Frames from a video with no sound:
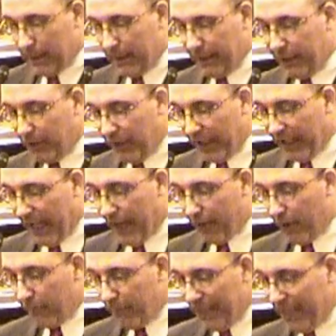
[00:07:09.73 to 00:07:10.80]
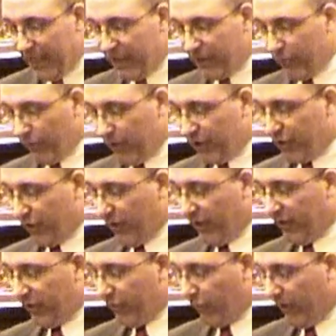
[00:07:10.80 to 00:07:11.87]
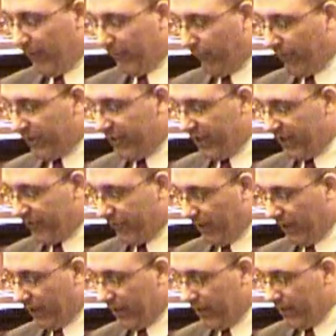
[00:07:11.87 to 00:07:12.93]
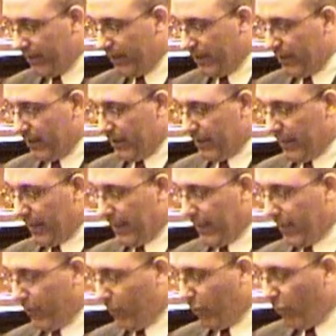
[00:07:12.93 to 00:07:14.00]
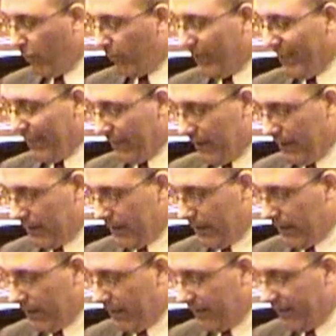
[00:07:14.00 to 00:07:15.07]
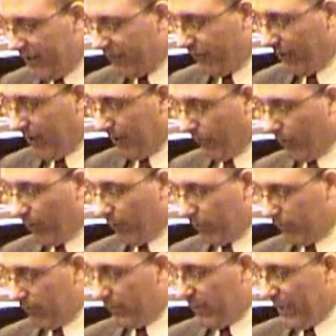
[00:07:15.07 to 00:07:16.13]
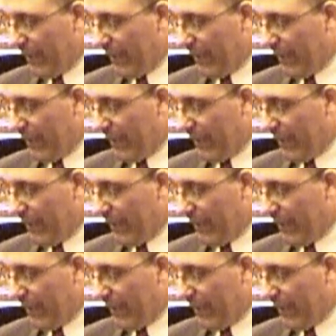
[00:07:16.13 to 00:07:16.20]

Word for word: Uh, you can count on me to ensure that the 21st district uh, will be a district will,